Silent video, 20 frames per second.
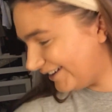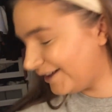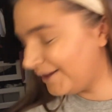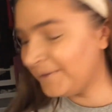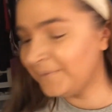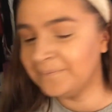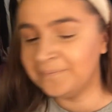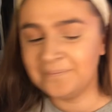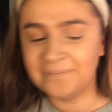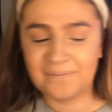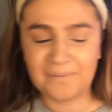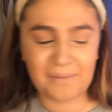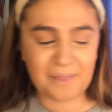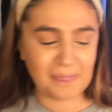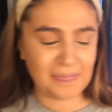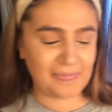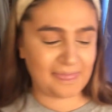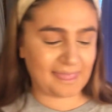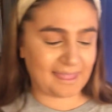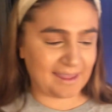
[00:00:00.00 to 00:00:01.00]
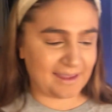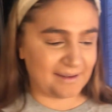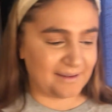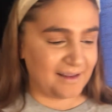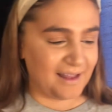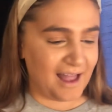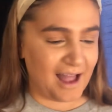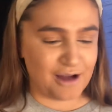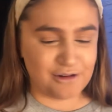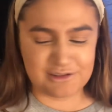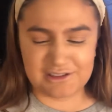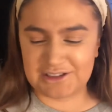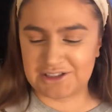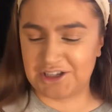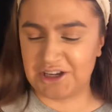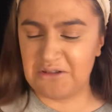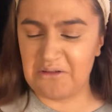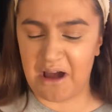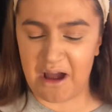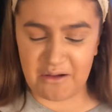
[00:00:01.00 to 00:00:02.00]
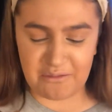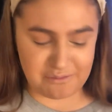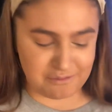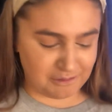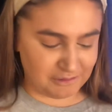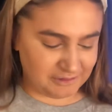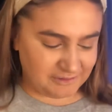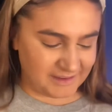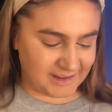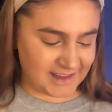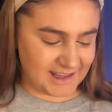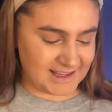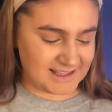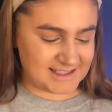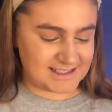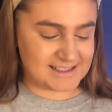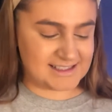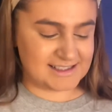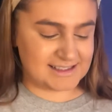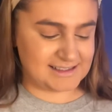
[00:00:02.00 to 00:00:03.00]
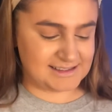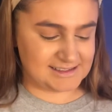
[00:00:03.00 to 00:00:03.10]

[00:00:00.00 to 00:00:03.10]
I was too hopeful for this.